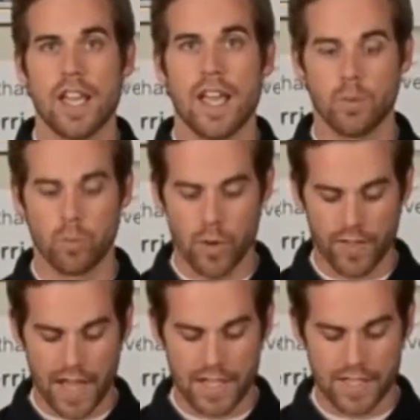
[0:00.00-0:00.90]
And what
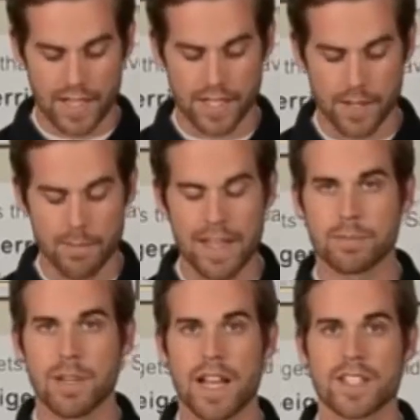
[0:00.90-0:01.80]
that does, it makes
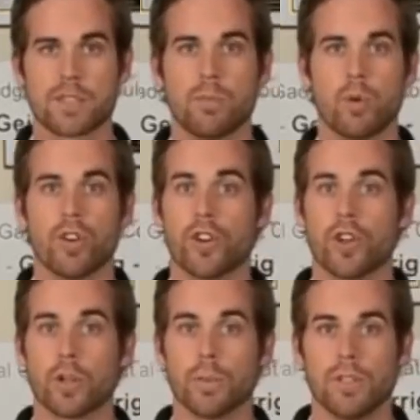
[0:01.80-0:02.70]
plastics more
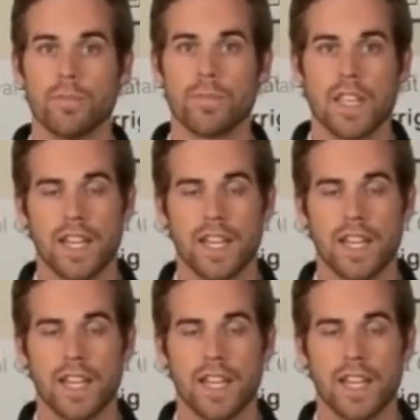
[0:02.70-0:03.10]
durable,